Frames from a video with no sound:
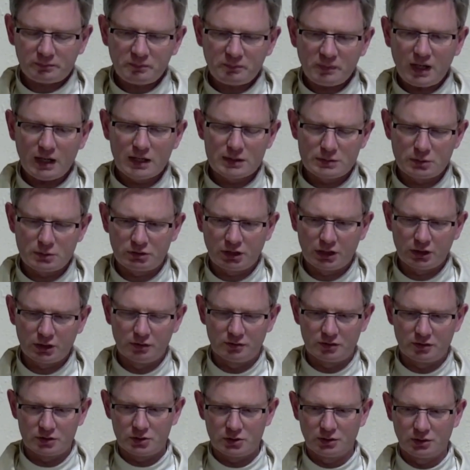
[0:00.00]
That's what we're trying to cover.
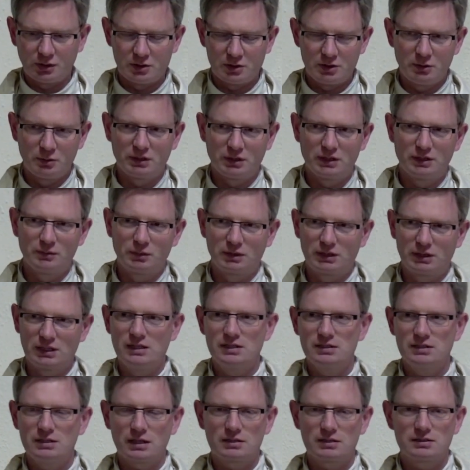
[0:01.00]
So now you know what the, what the
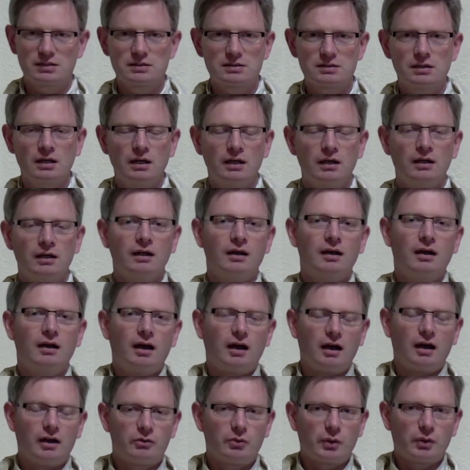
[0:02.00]
index is.
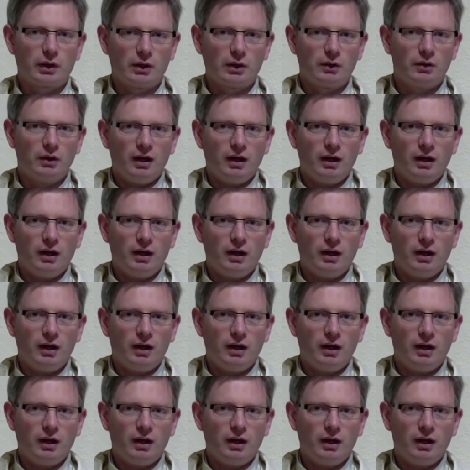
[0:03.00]
Off we go.